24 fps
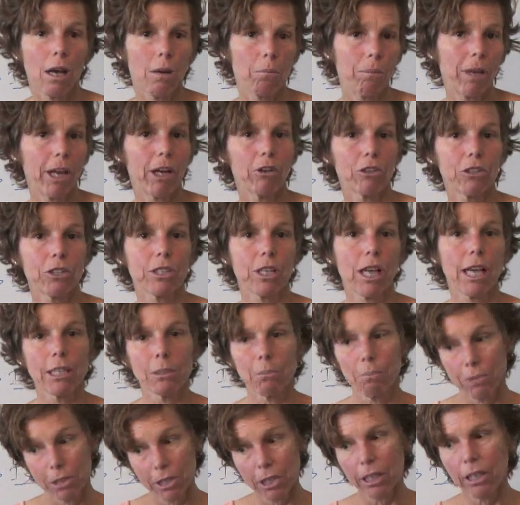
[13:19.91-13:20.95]
parasites,
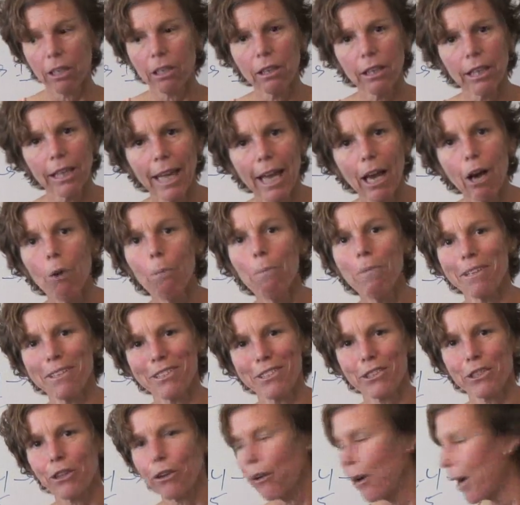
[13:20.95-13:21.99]
particularly helminths, all